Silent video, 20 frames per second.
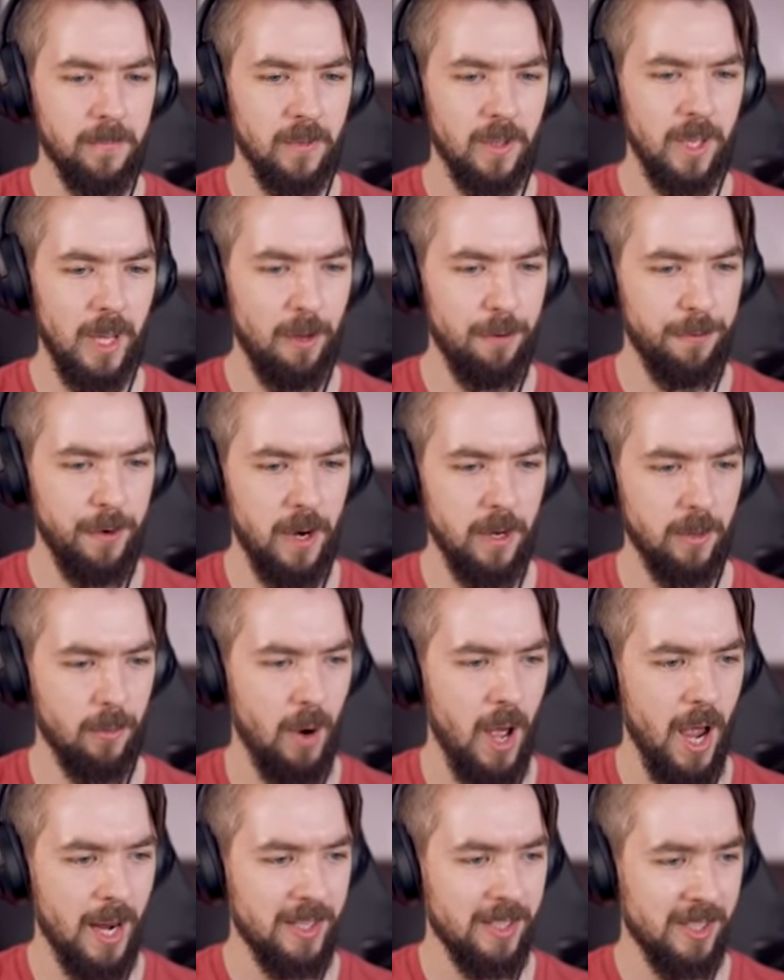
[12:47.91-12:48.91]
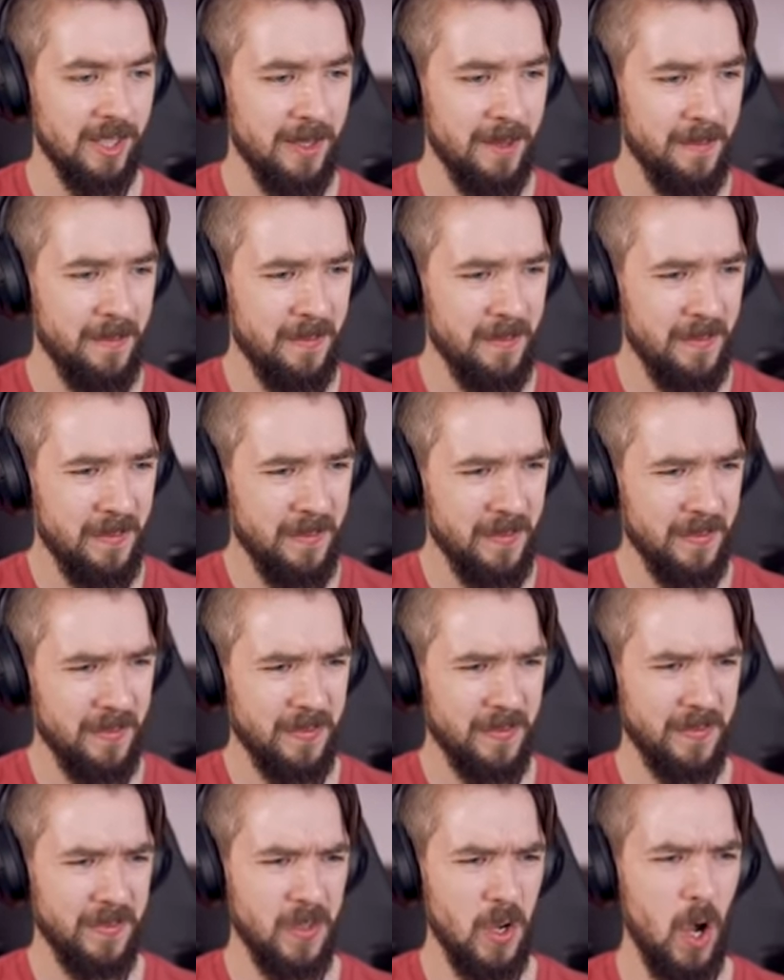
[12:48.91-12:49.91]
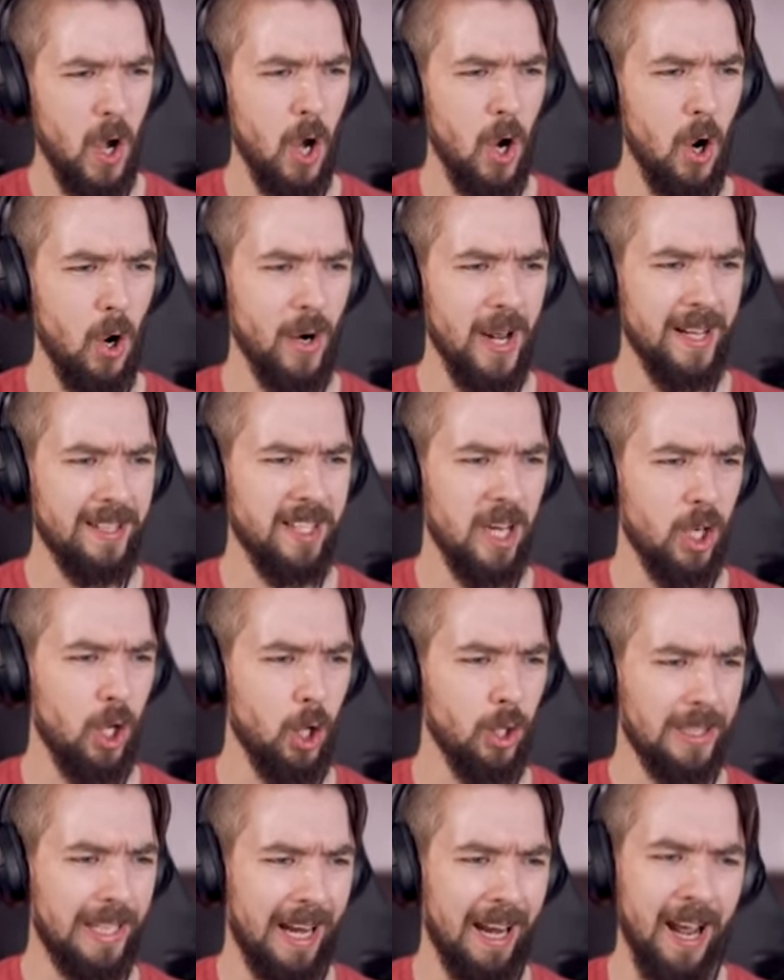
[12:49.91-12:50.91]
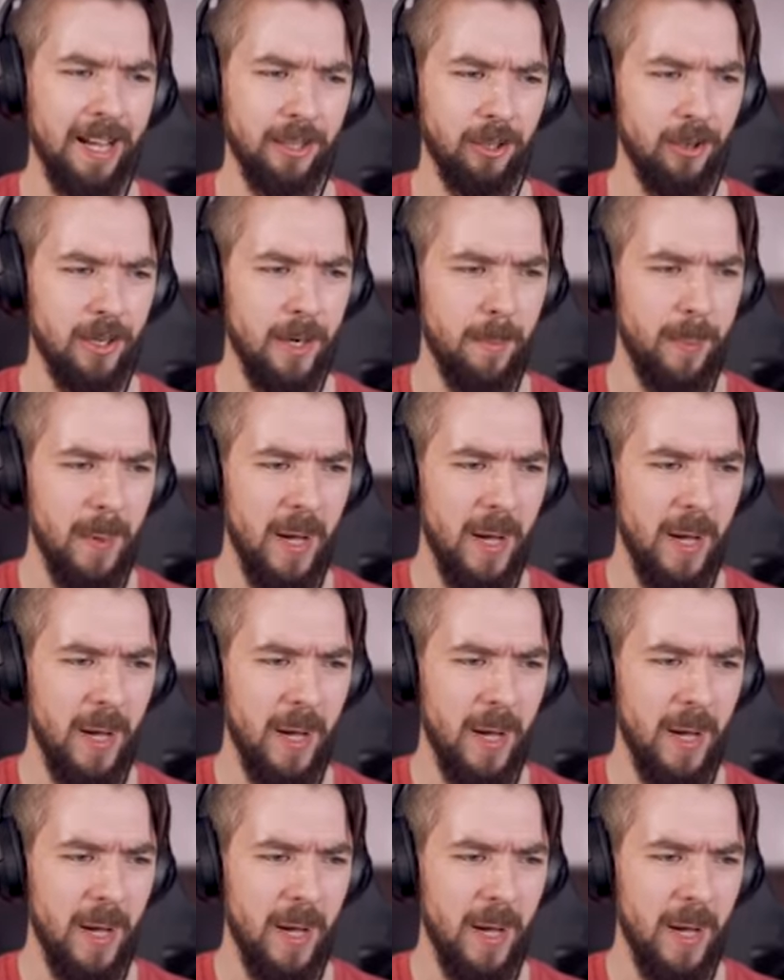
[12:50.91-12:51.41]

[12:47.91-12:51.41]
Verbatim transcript: Okay, fire the rocks. Oh, that's a good clatter in the